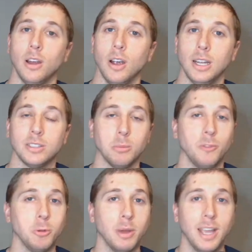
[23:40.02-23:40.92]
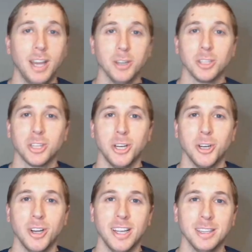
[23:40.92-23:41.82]
All right, some of you may hear the
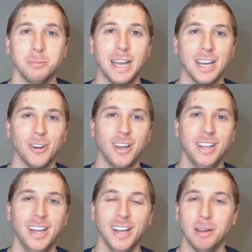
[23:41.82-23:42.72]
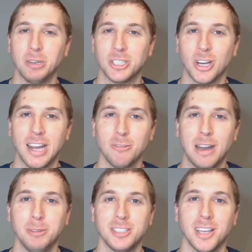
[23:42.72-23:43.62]
thunder in the background here. I'm going to try and
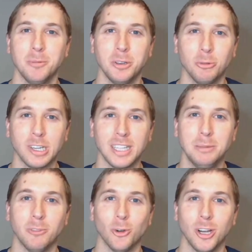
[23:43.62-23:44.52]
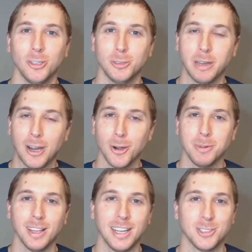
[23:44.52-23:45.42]
wrap this up quickly before I lose
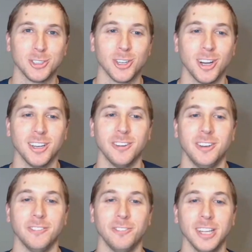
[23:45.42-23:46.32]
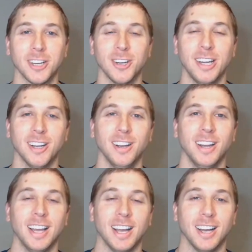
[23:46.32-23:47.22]
power. My lights are starting to flicker here
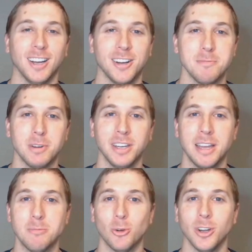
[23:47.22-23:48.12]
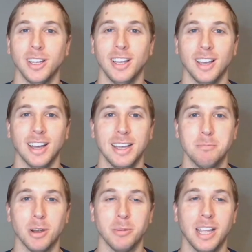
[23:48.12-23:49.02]
on Monday morning
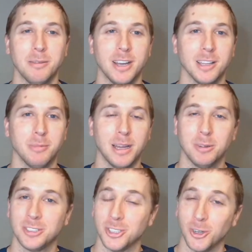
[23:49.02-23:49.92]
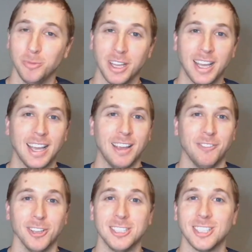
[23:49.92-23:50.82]
in Birmingham, Alabama. So
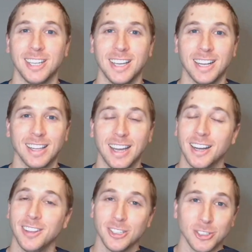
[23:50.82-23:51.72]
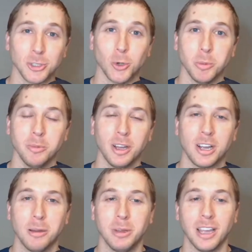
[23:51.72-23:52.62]
if you're listening in Atlanta, there's a storm
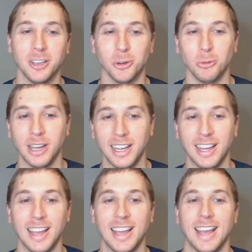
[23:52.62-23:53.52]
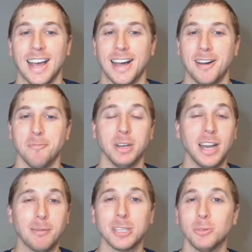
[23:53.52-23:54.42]
coming your way. But
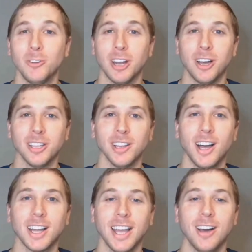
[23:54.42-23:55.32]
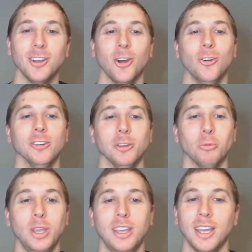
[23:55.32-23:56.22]
not much movement on the lockout over
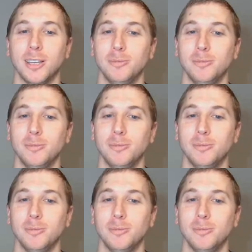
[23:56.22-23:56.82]
the weekend.